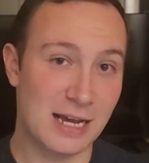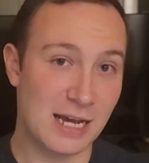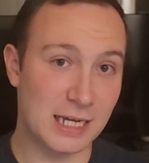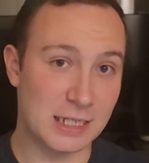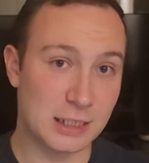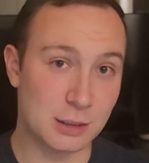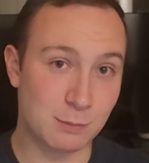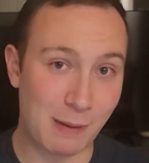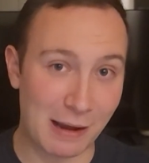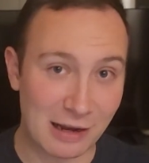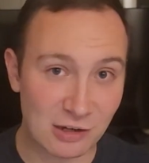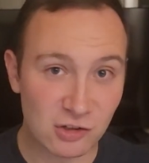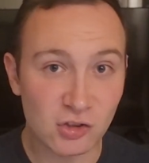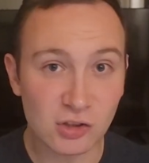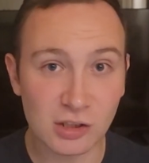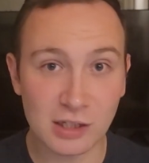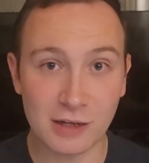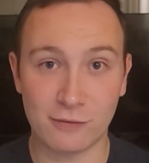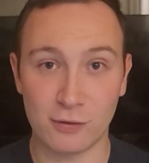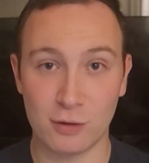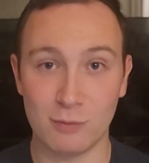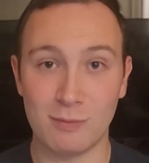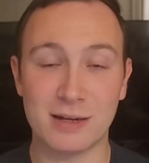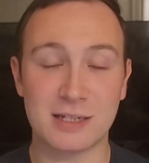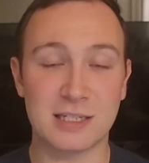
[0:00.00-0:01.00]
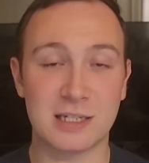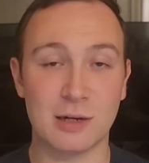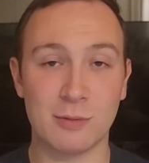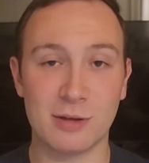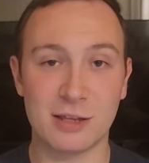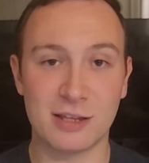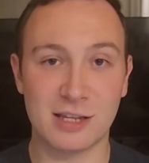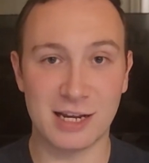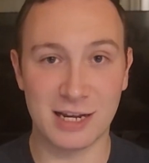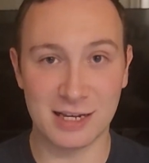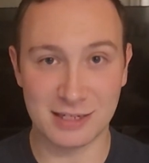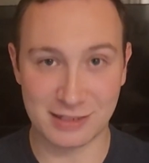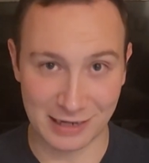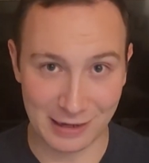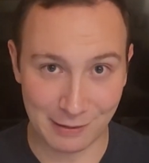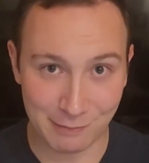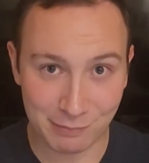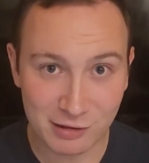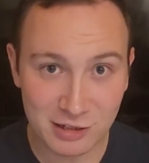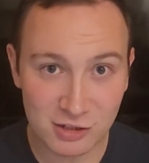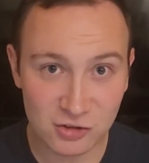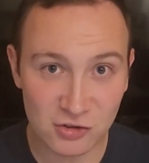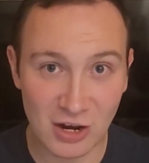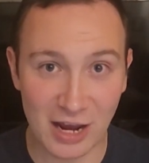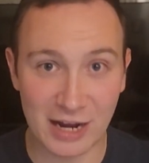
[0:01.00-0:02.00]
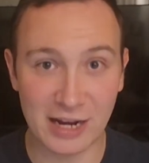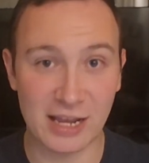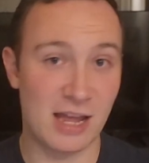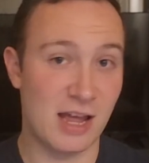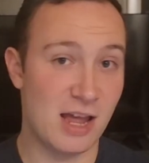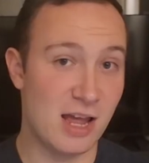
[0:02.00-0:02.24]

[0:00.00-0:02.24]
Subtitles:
especially if you mix it with TSA PreCheck.